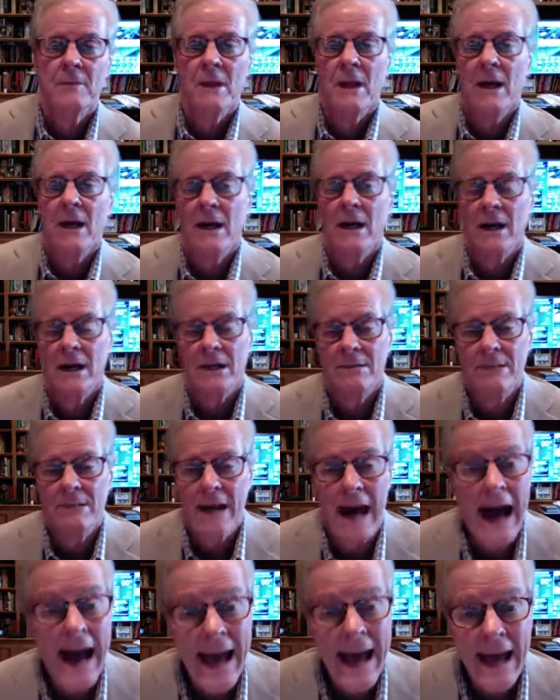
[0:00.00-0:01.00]

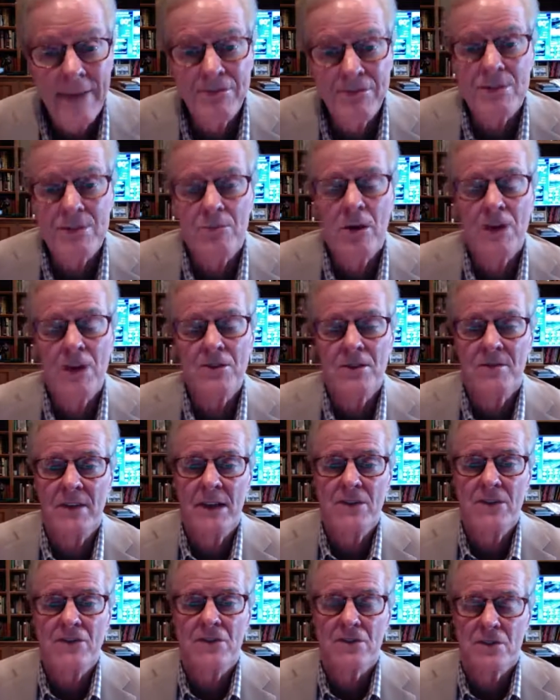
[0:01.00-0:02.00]
I have some
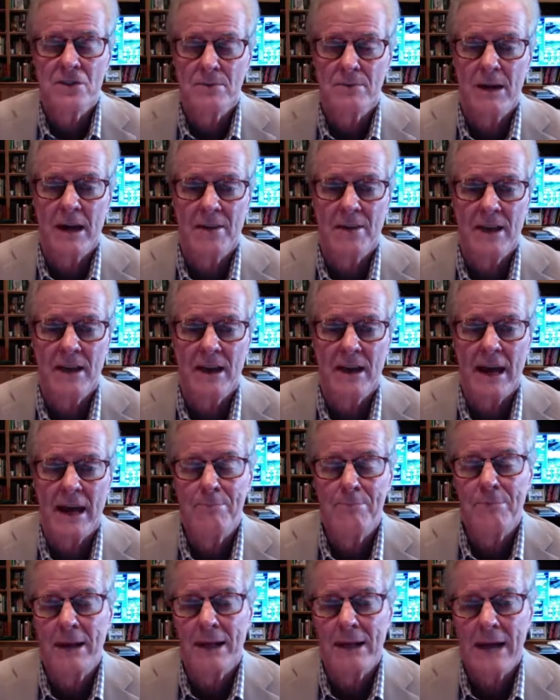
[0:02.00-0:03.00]
reservations about that. I
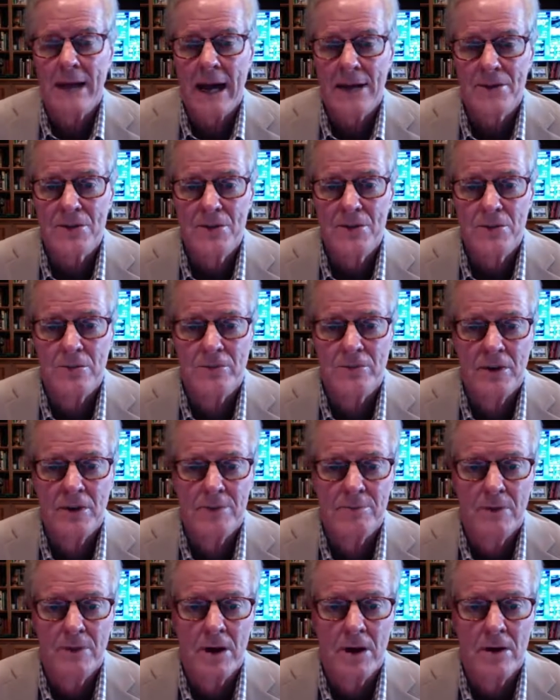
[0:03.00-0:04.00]
played high school
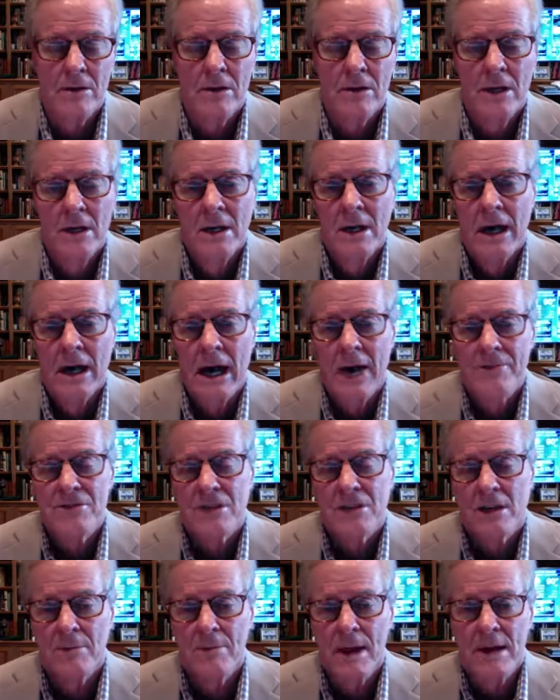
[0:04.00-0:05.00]
football. I was a
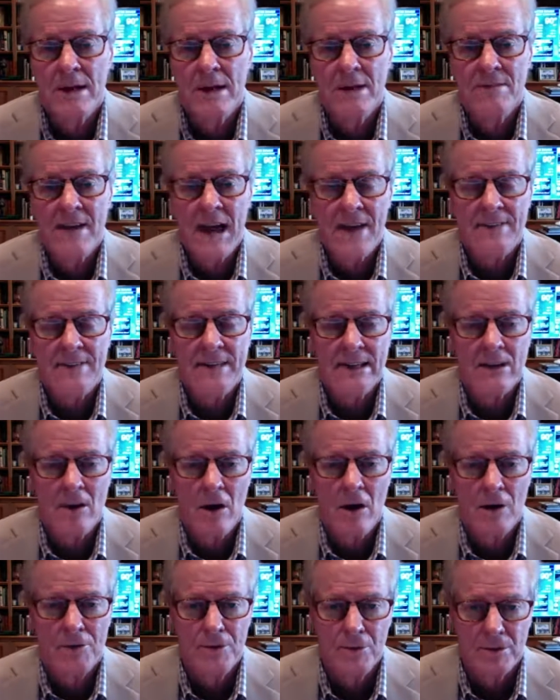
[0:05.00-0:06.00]
competitive athlete
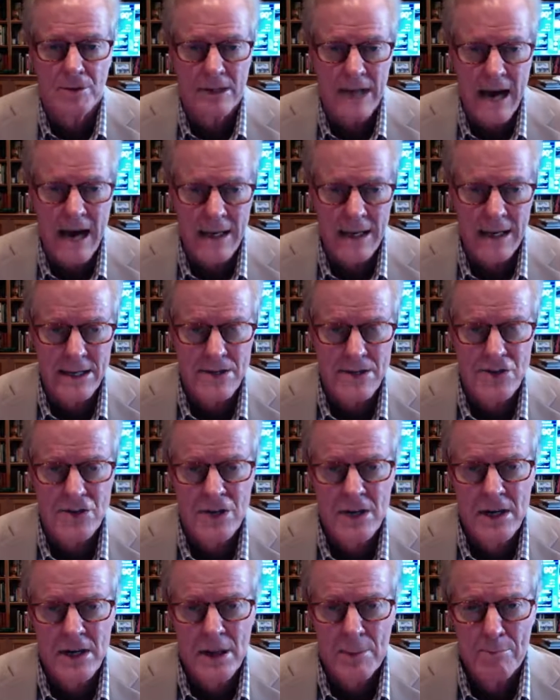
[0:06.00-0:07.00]
all through college,
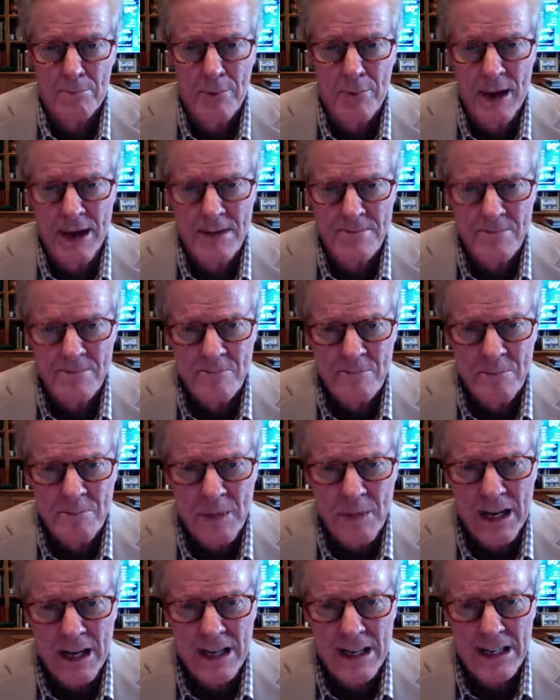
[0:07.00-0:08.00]
but
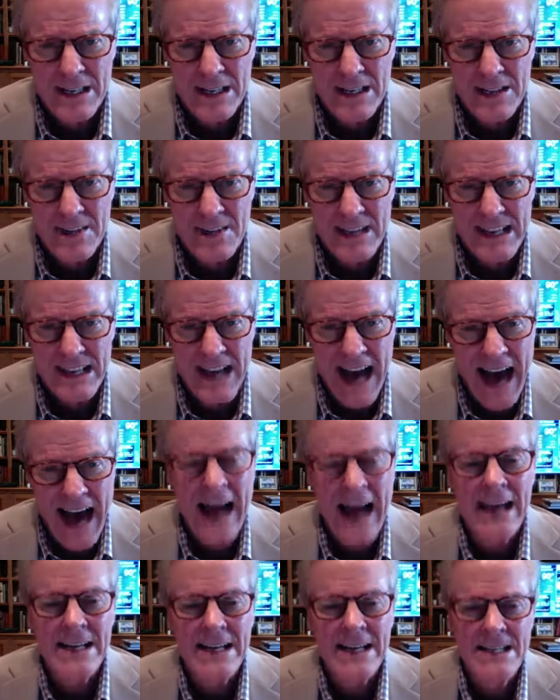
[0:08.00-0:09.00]
the
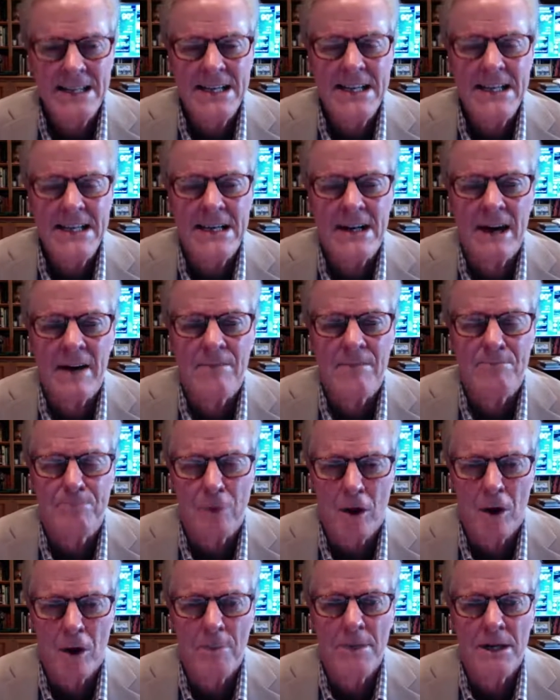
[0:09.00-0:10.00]
idea of
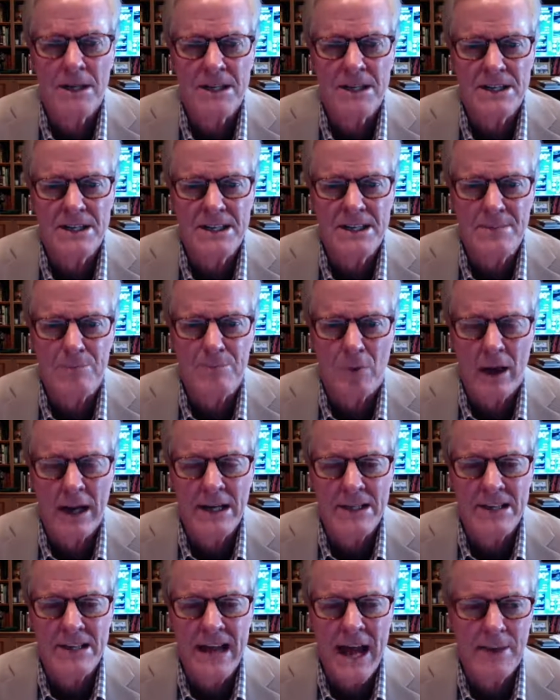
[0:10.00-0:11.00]
permanent brain
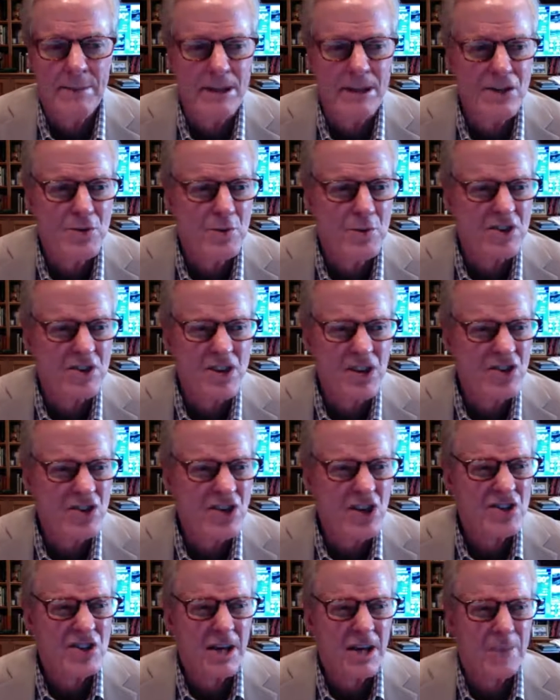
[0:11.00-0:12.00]
damage, when such
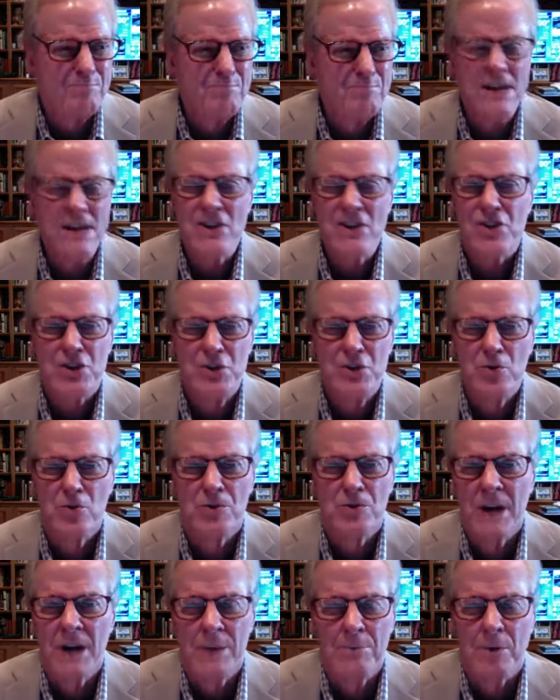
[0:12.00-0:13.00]
just a minuscule
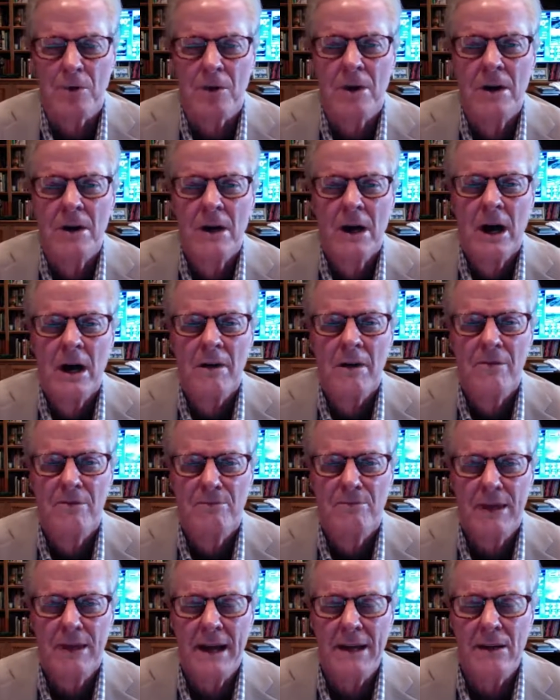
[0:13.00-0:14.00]
number of
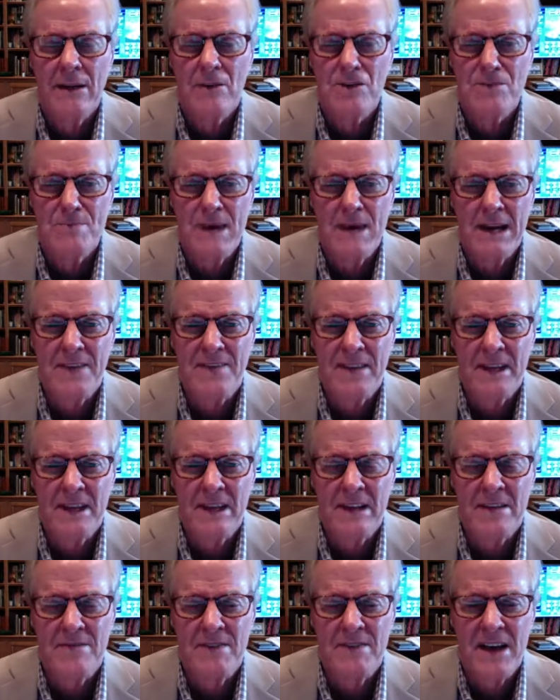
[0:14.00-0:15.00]
players make the
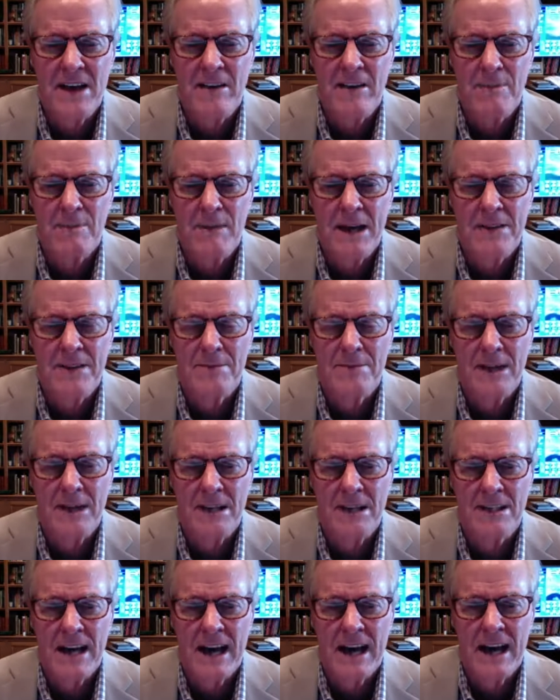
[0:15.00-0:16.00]
NFL and make the big
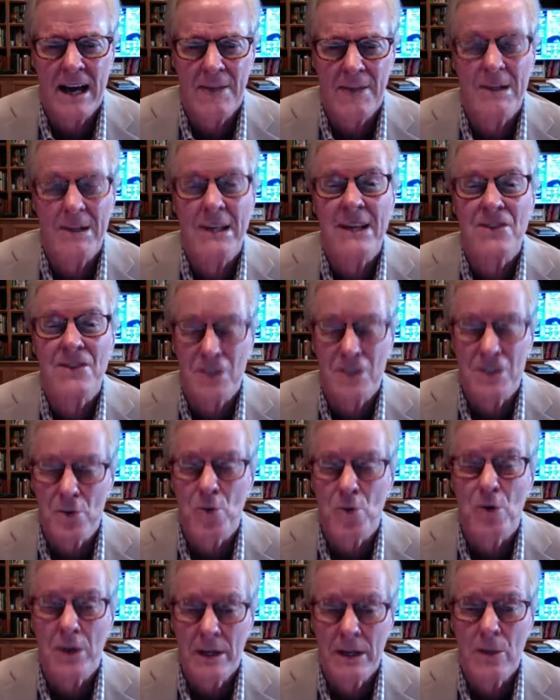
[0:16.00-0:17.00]
time, is it really